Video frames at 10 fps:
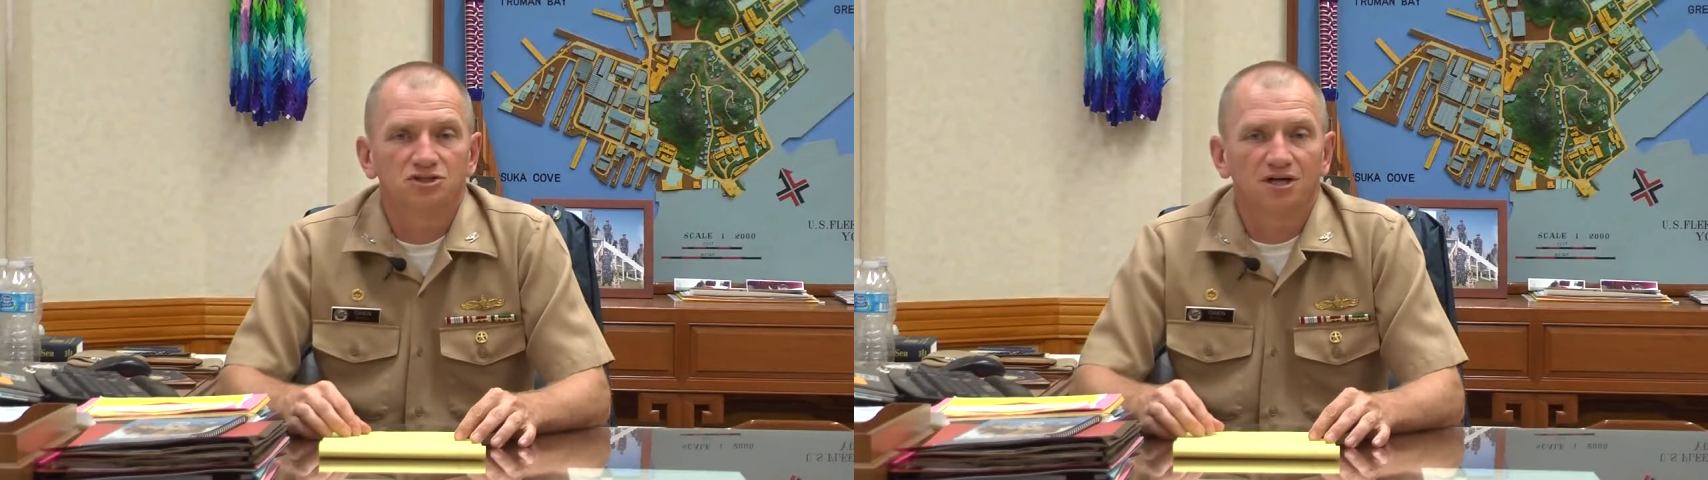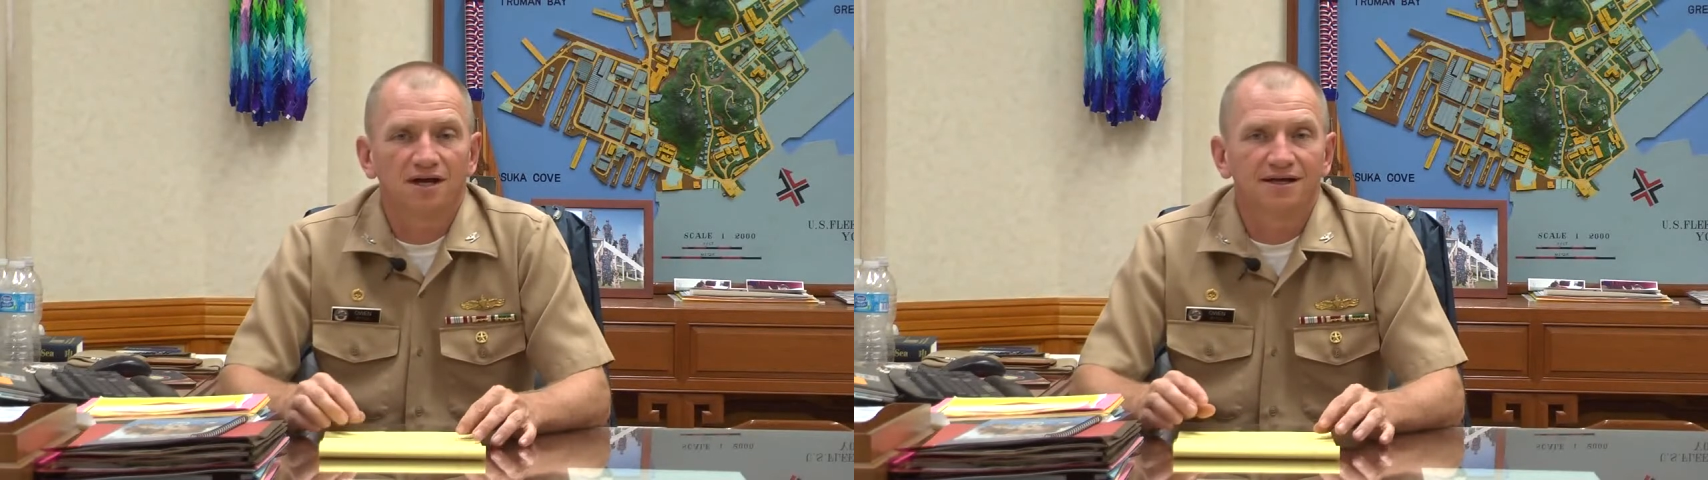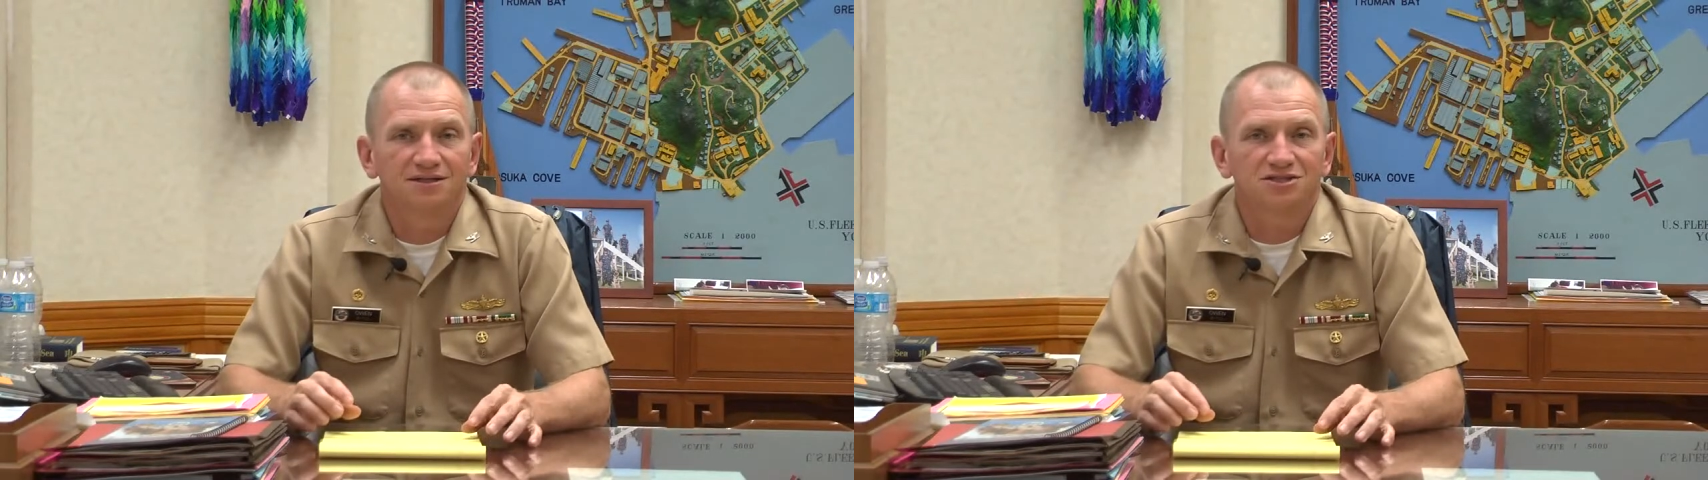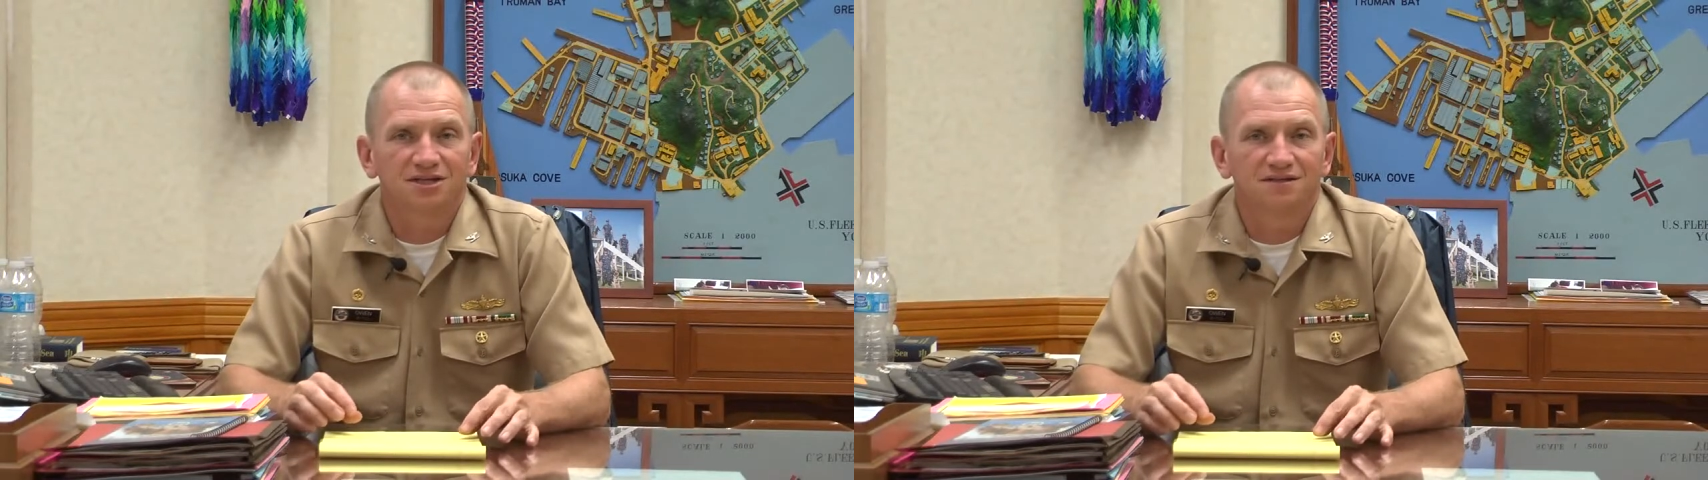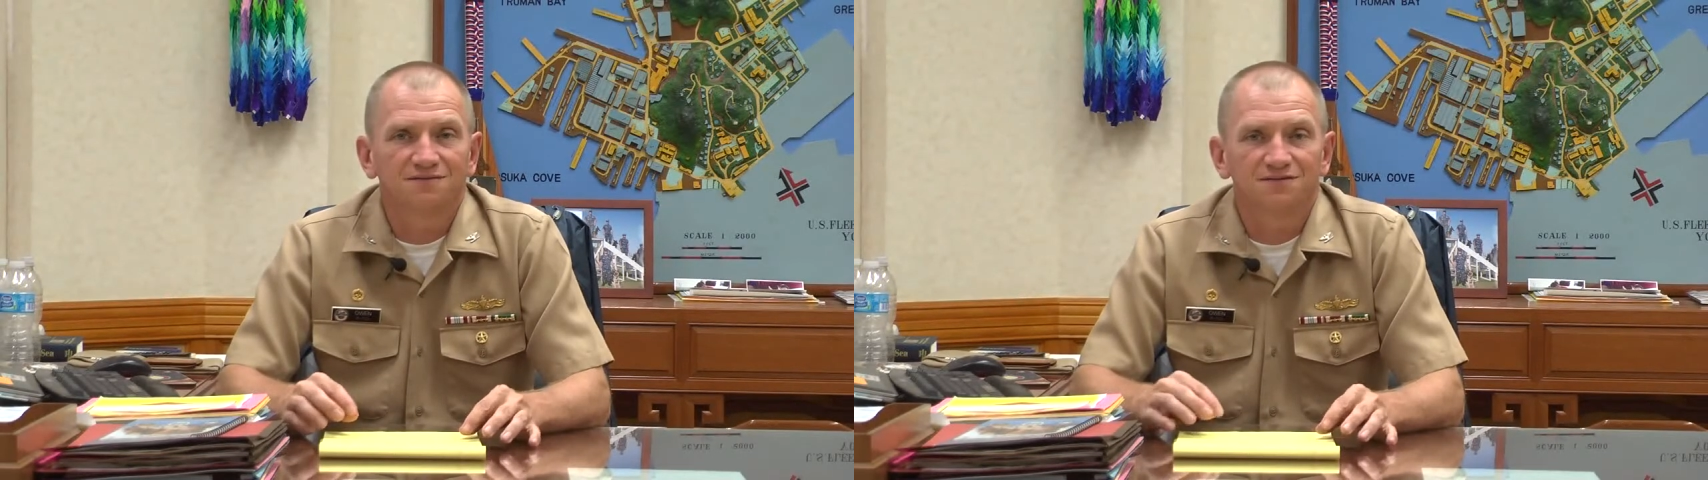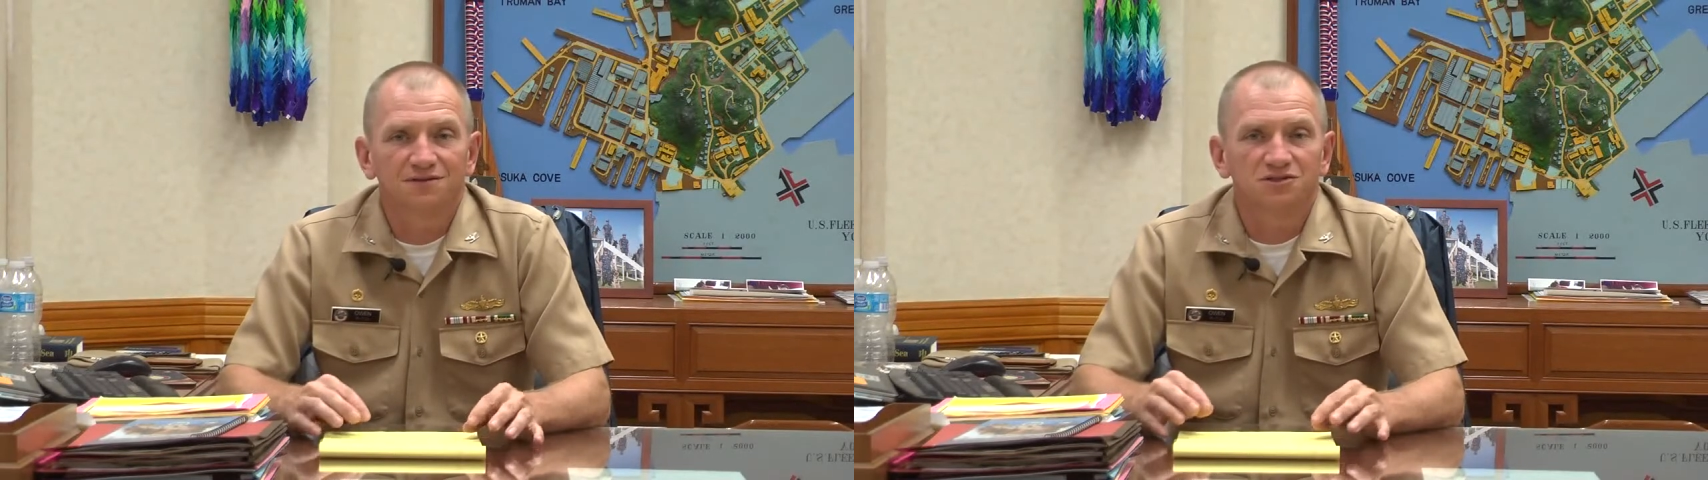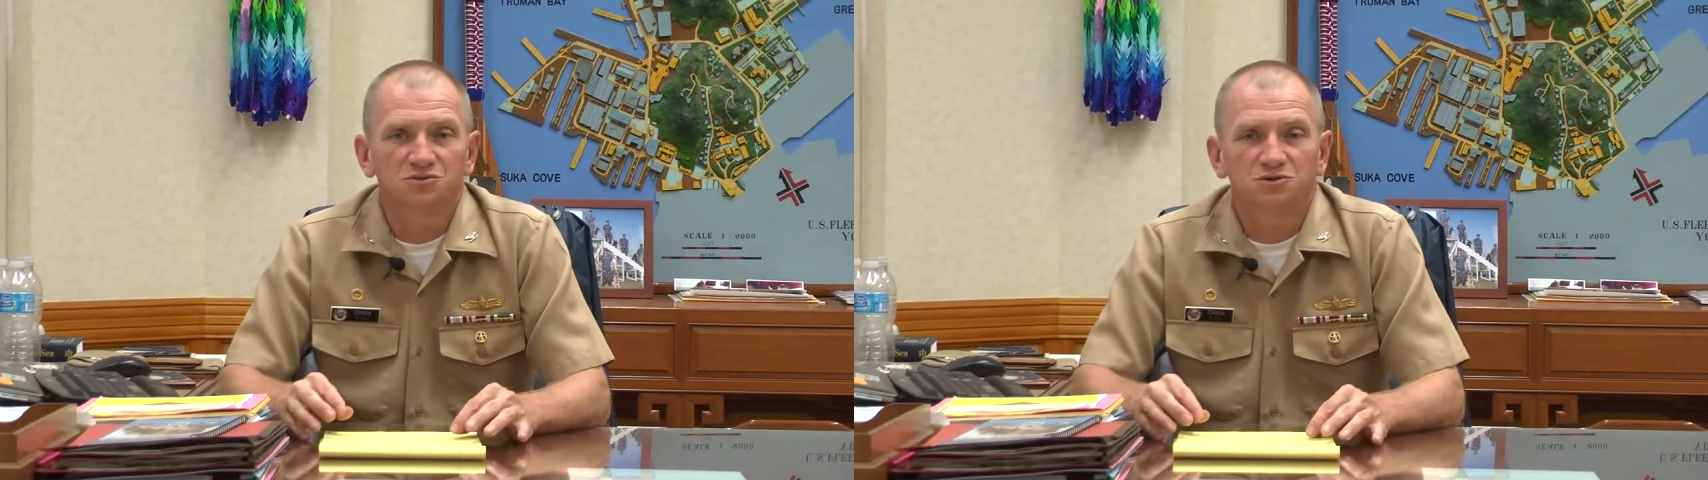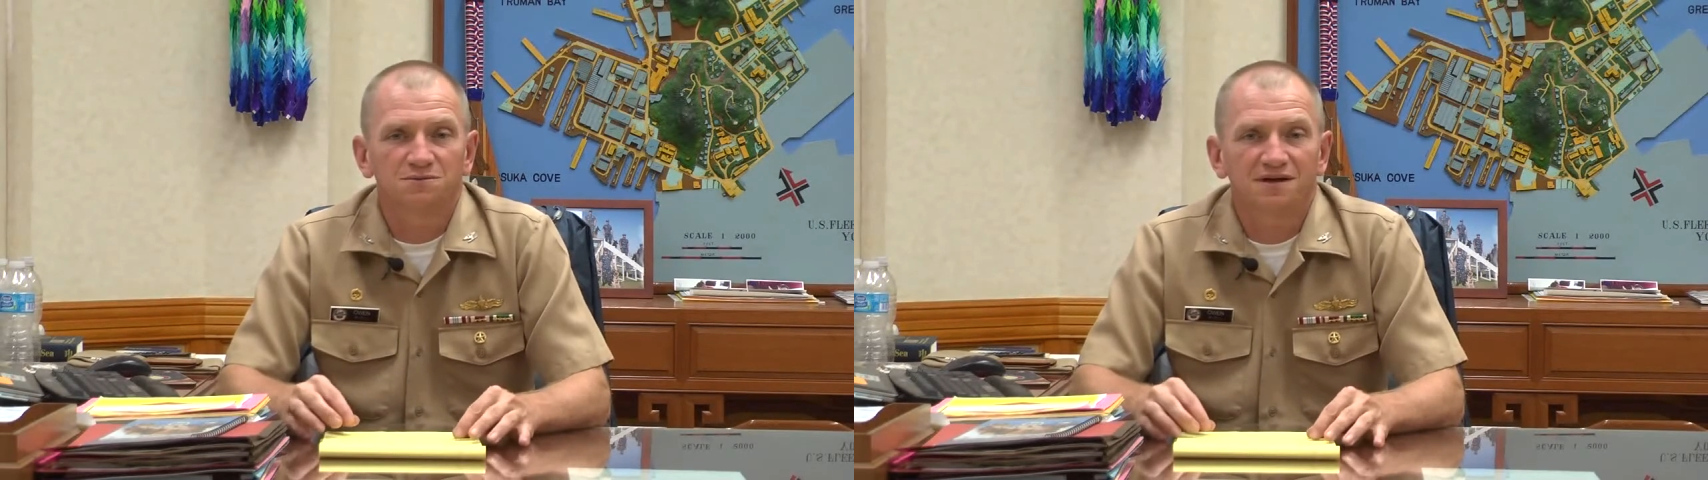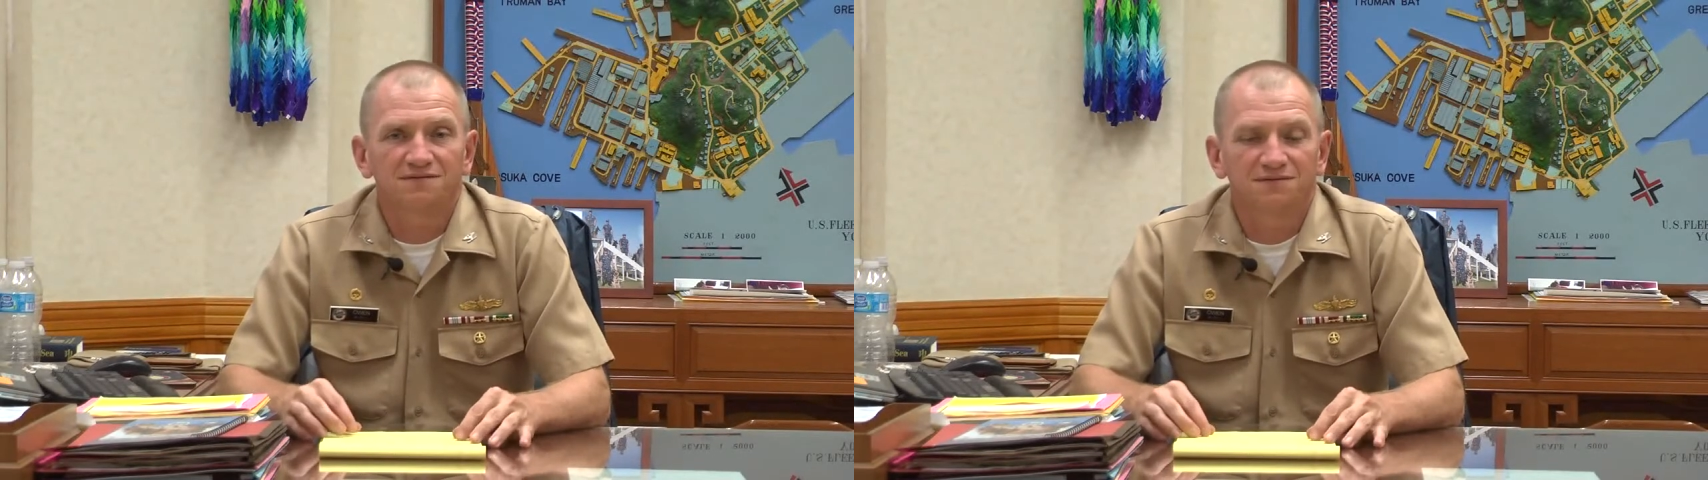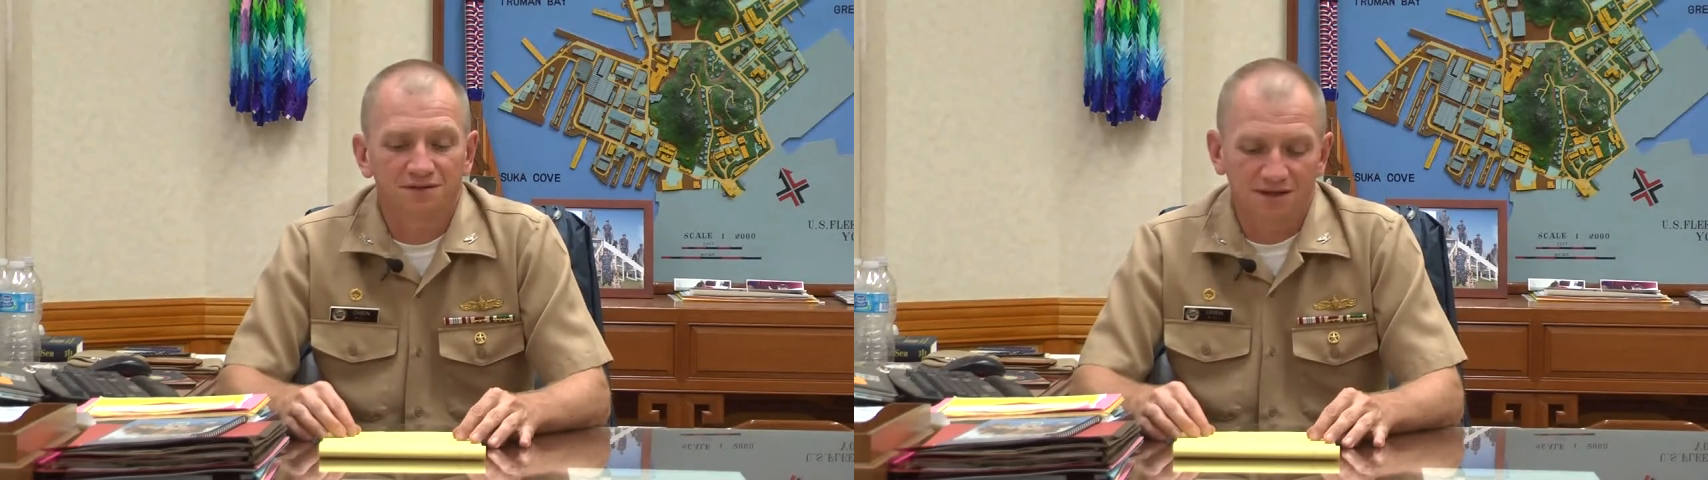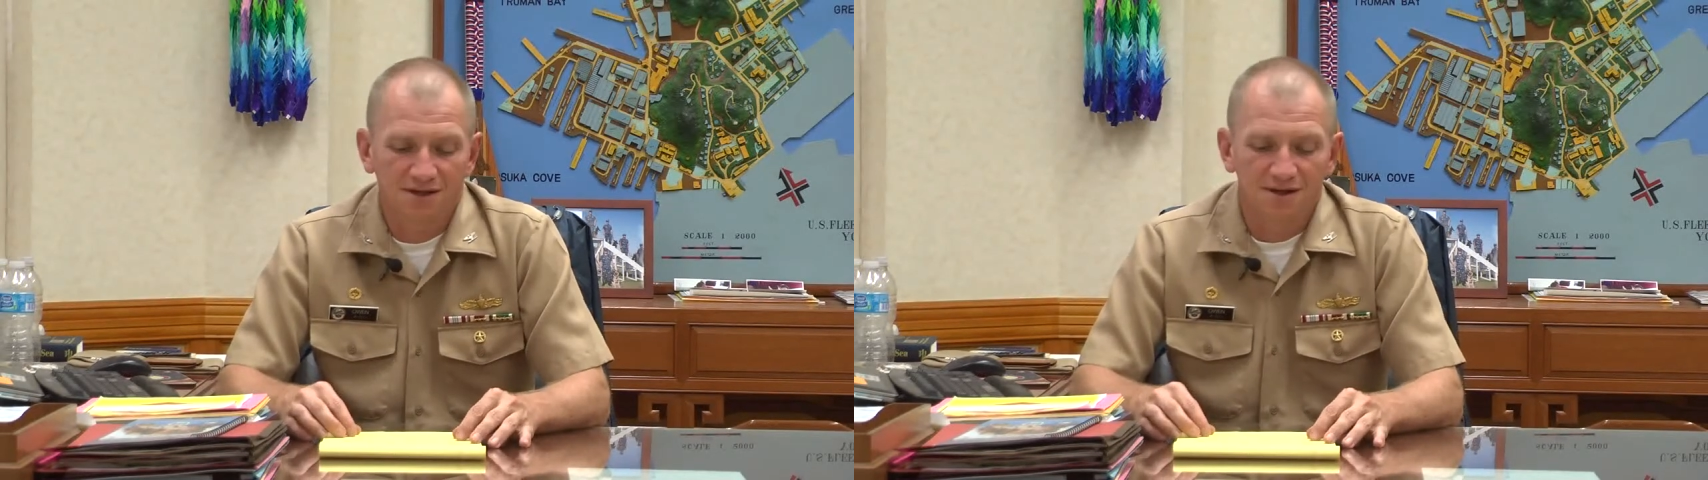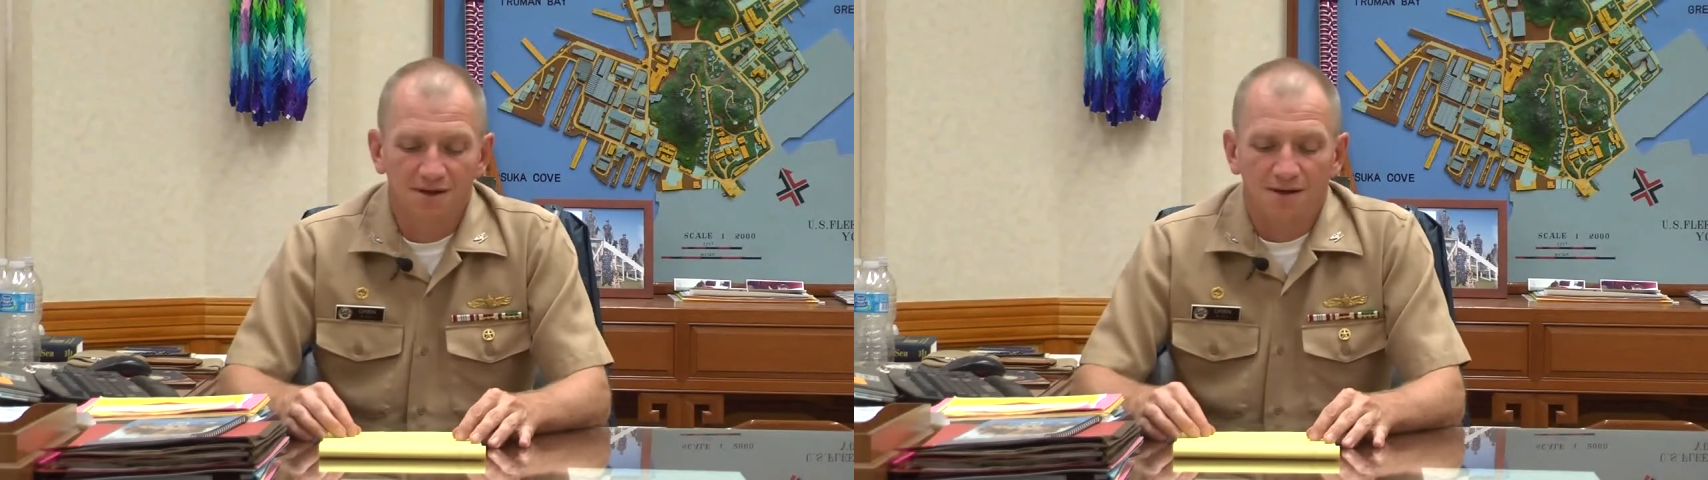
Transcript: Giants and the Phillies, respectively.